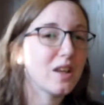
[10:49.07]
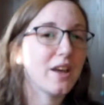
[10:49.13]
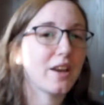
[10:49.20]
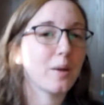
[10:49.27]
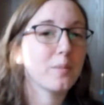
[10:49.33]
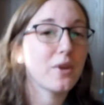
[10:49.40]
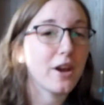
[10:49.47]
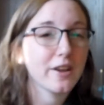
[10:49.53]

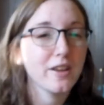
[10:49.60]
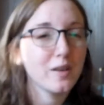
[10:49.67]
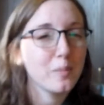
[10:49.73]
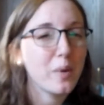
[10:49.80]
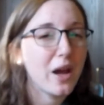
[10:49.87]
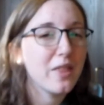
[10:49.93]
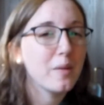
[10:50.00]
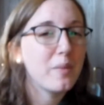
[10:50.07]
And I'm not going
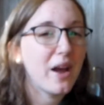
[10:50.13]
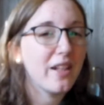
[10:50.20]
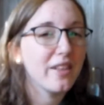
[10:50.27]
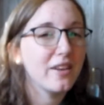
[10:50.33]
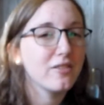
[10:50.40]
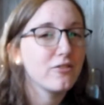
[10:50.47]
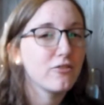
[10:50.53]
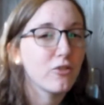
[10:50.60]
to buy the
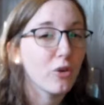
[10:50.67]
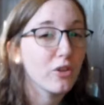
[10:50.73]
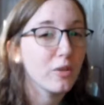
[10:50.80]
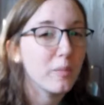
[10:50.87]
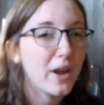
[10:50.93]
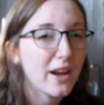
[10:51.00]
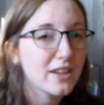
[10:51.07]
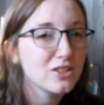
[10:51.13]
palette for
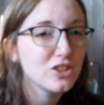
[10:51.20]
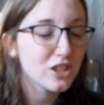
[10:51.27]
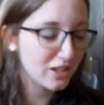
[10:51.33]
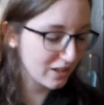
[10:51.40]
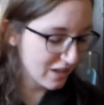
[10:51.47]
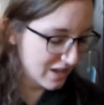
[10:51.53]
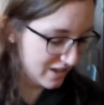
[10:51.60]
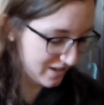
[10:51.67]
the
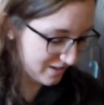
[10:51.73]
packaging.